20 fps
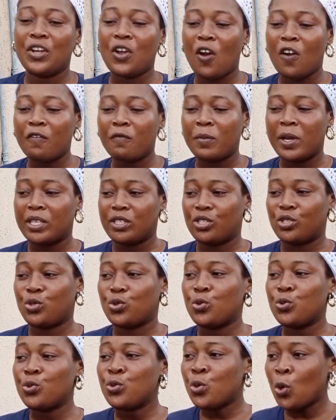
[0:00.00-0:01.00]
government
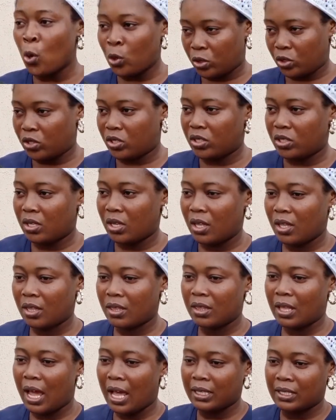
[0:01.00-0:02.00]
to note
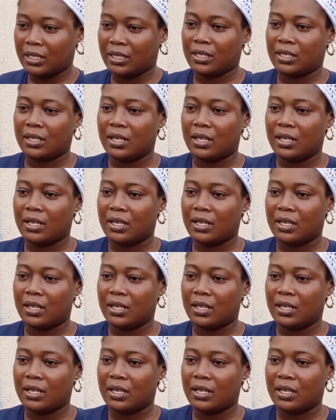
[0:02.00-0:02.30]
that